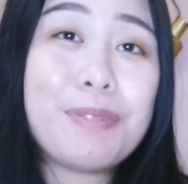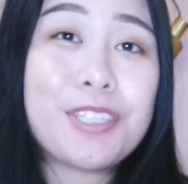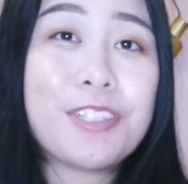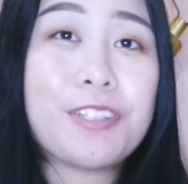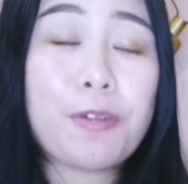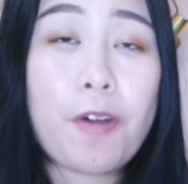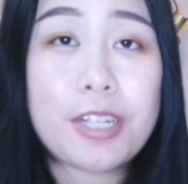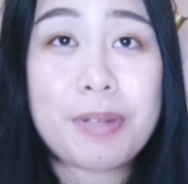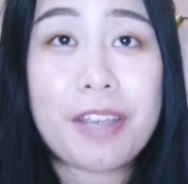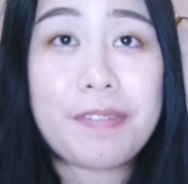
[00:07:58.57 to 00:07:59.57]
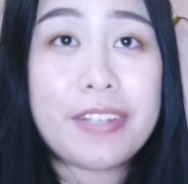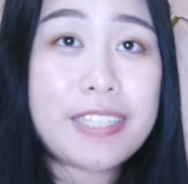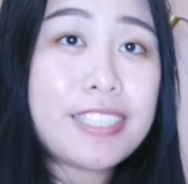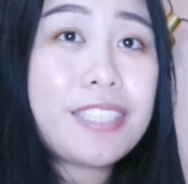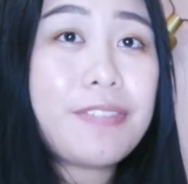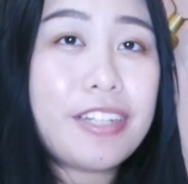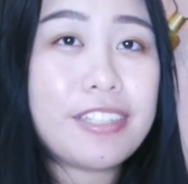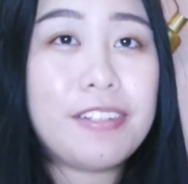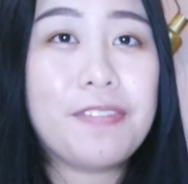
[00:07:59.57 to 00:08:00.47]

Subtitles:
Be sure to watch my previous video.